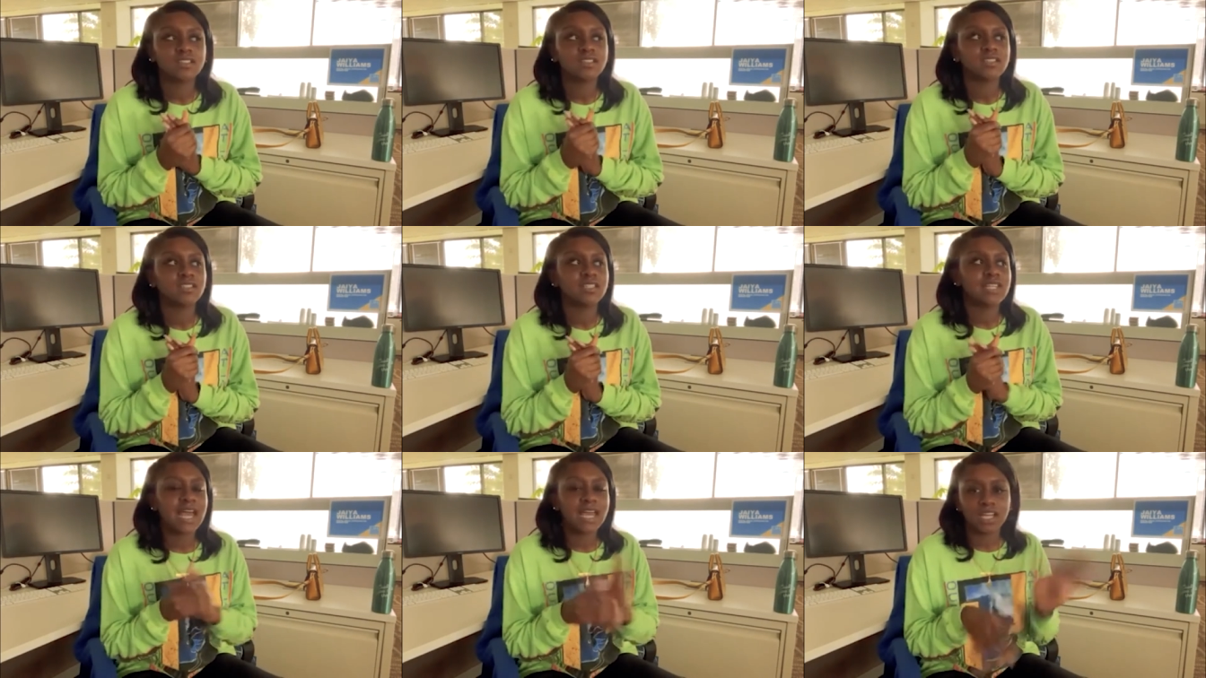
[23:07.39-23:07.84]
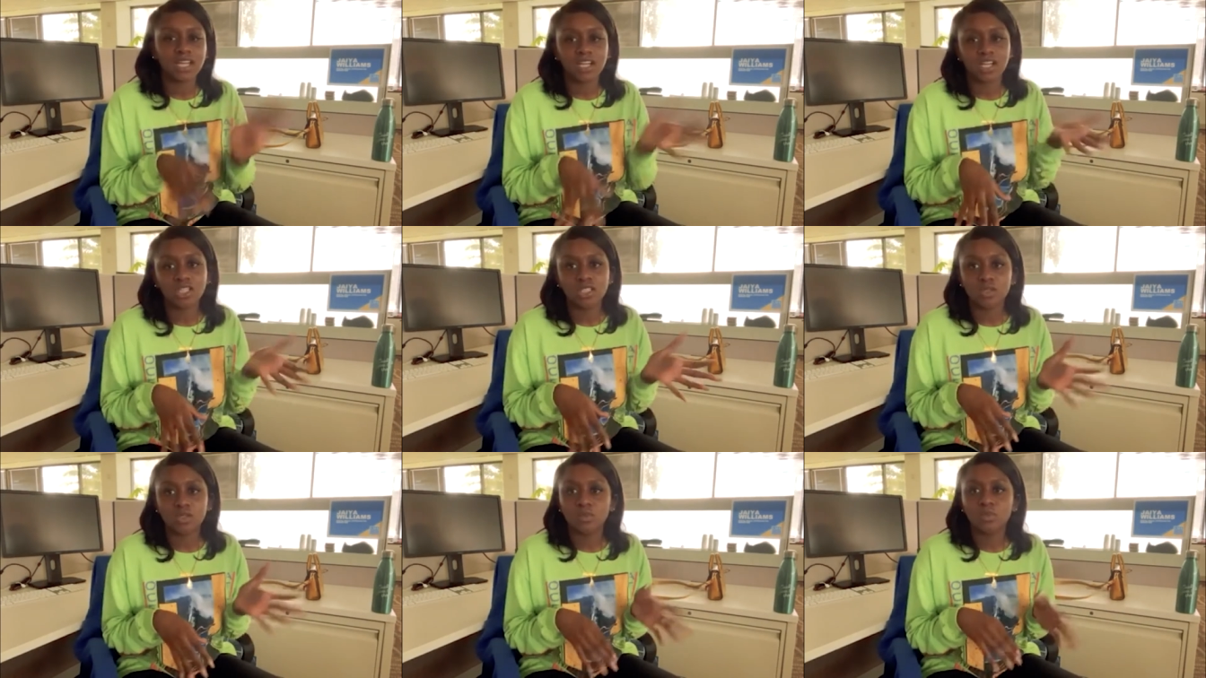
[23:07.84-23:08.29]
light
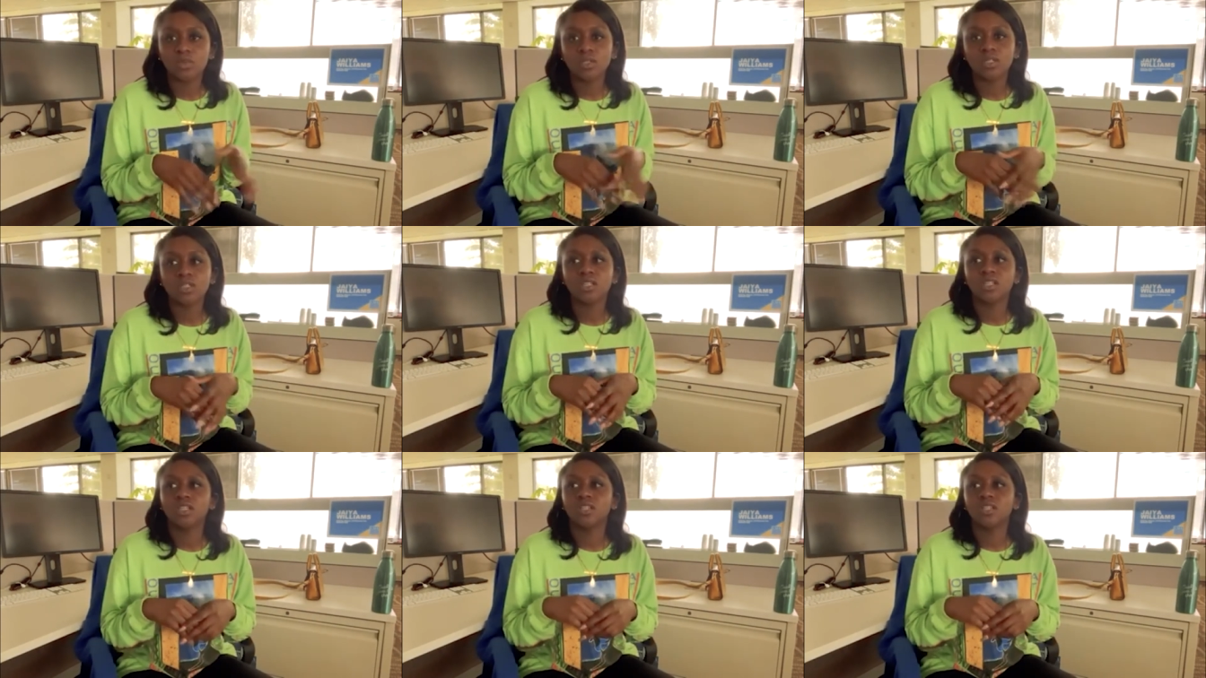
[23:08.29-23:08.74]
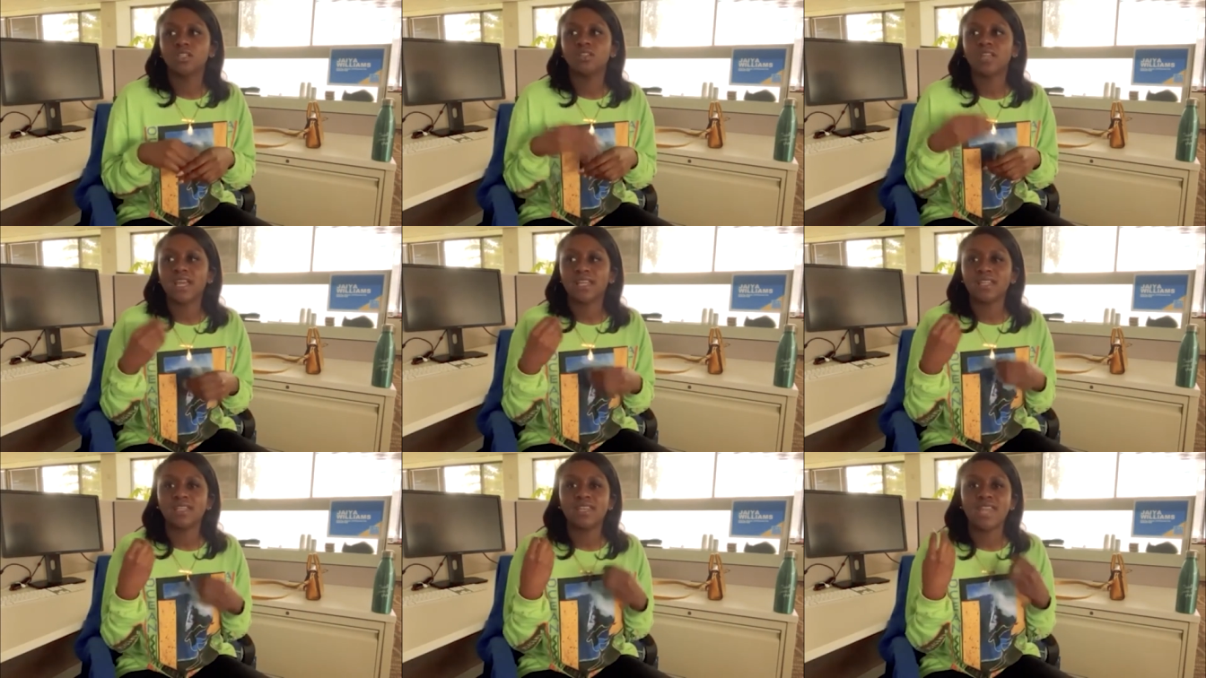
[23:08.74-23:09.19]
color wood,
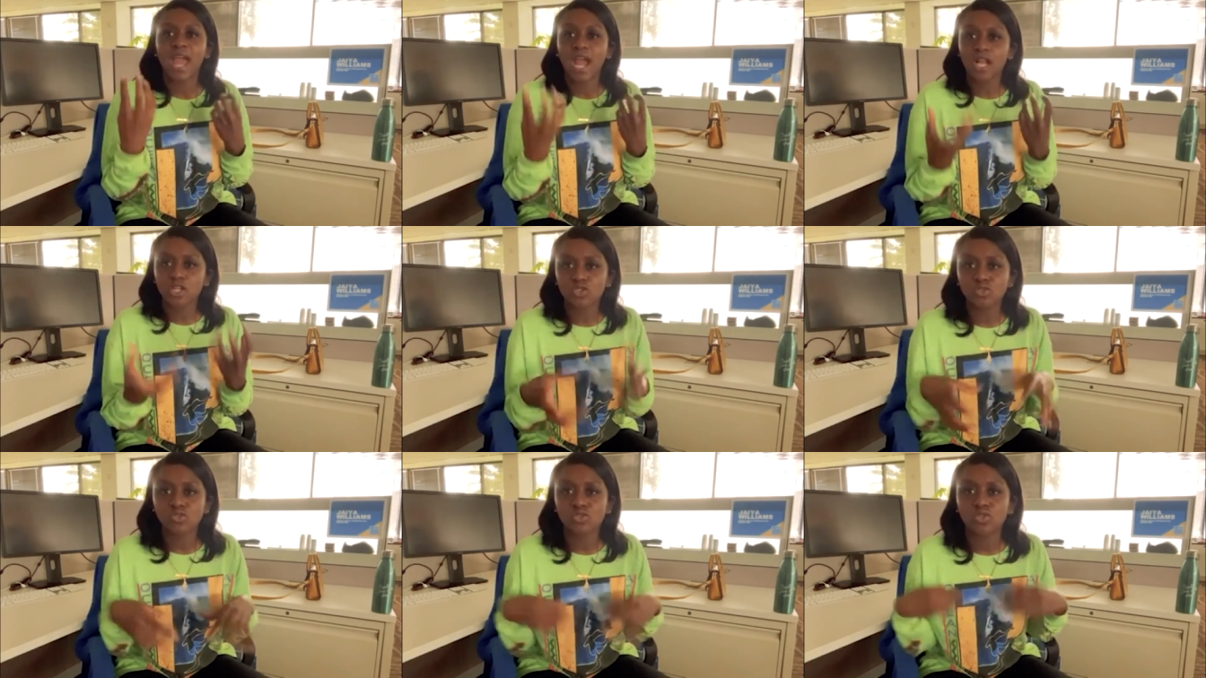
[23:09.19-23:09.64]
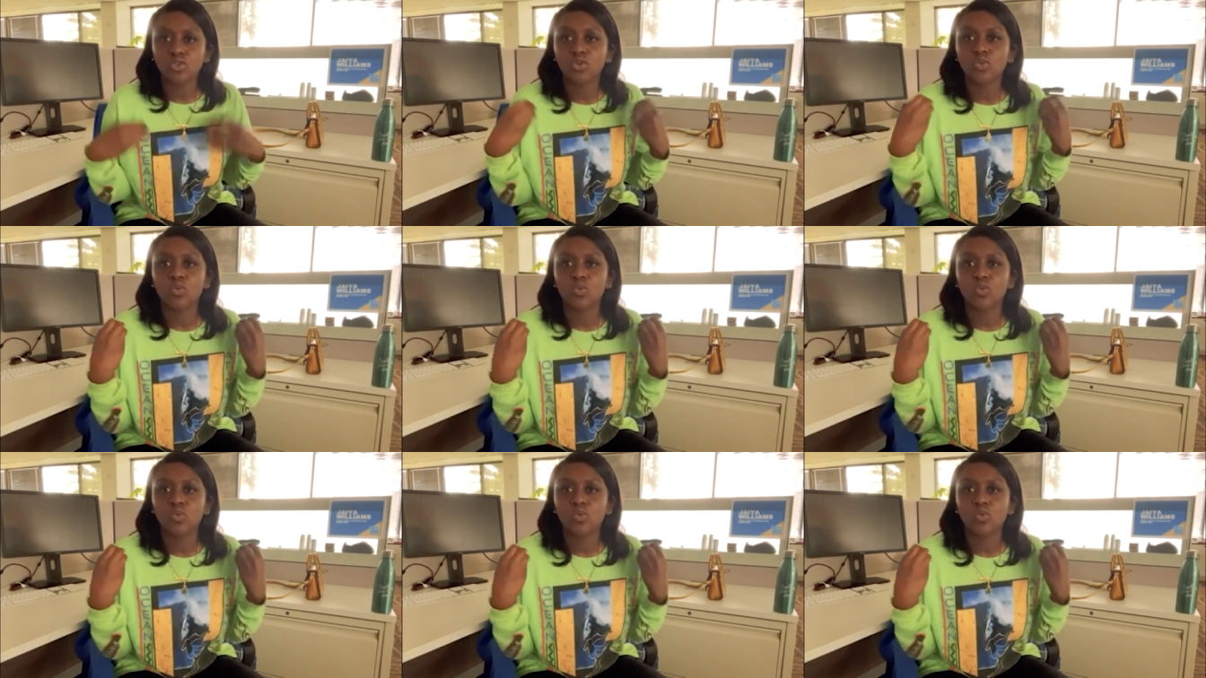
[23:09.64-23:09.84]
like natural